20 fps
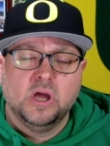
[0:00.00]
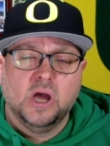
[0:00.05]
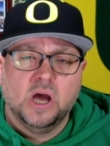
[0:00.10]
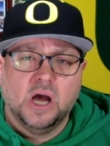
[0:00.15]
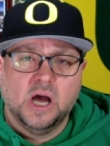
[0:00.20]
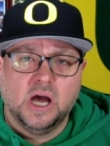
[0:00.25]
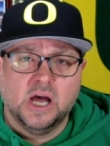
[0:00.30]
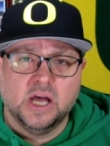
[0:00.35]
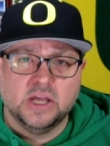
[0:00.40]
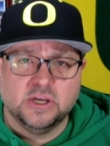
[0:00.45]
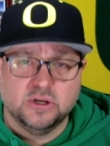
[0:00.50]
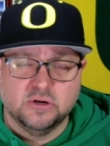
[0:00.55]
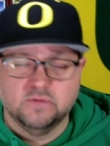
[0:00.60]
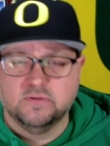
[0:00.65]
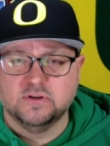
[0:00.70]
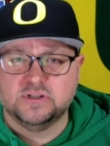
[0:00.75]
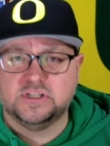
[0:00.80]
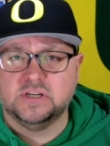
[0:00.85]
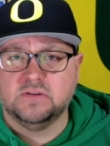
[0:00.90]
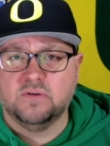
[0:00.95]
uh,
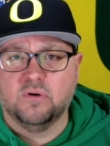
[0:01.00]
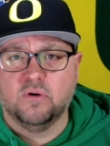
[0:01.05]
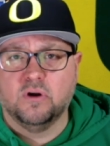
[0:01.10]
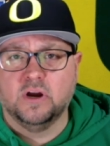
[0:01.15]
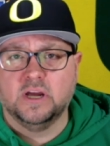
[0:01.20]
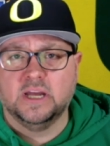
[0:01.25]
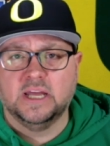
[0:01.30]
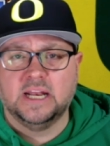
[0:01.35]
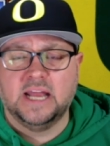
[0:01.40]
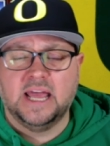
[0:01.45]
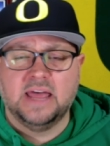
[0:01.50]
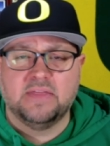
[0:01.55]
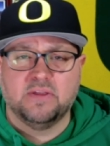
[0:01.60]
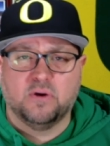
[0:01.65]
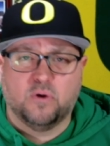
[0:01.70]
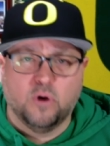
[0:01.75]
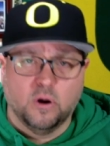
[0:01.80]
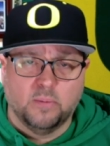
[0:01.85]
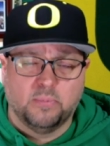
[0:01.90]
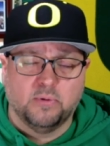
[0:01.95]
University of Oregon and the
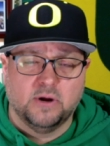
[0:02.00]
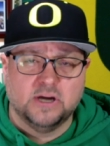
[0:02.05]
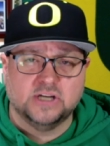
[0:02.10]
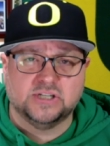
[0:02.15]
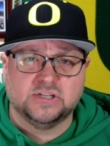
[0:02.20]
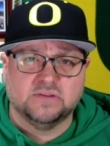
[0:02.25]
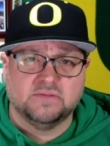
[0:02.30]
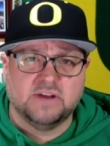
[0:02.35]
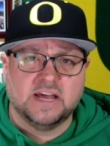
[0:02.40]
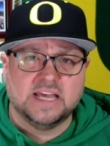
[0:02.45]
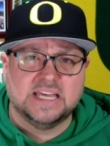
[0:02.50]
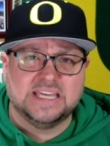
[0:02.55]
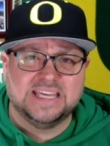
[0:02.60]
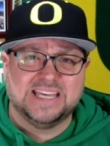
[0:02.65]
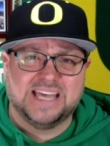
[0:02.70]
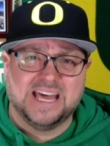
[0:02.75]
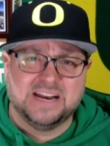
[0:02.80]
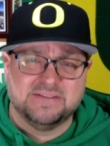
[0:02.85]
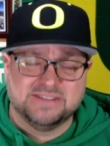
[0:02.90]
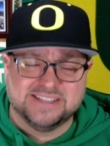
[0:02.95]
corporation of Nike,
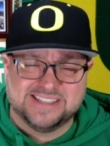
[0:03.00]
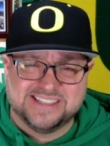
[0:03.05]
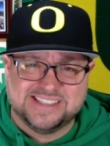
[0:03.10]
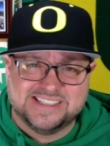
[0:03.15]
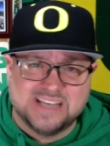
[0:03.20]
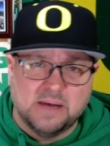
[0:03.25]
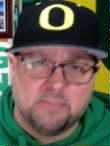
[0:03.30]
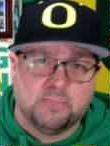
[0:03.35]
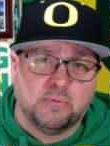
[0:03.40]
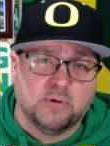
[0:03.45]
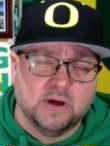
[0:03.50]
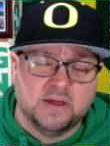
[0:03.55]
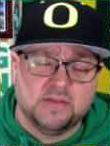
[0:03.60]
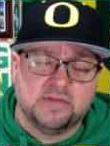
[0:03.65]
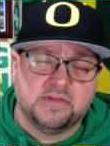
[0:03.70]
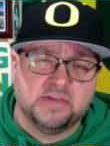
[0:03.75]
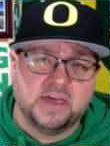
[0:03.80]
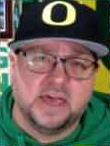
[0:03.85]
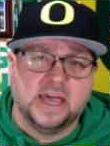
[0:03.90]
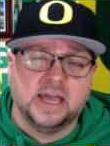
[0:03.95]
kind of a separate
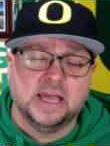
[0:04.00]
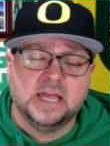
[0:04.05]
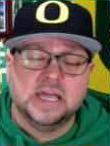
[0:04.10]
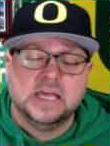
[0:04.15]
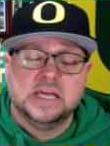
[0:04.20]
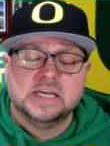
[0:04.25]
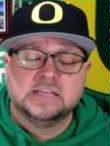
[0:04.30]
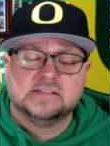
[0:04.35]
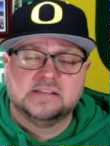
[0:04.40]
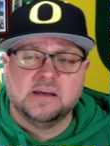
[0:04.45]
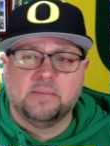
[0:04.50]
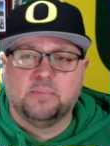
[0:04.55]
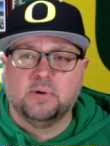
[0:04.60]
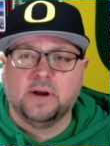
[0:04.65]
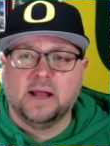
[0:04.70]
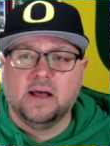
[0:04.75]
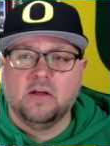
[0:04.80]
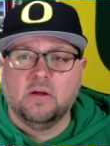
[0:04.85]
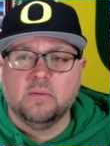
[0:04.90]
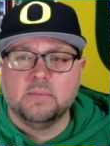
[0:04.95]
thing, separate
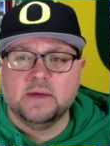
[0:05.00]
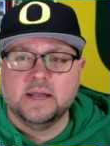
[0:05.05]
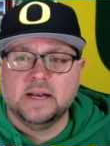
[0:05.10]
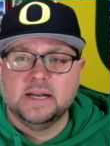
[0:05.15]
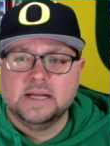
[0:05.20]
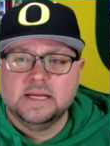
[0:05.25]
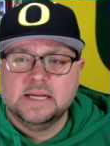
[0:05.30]
element.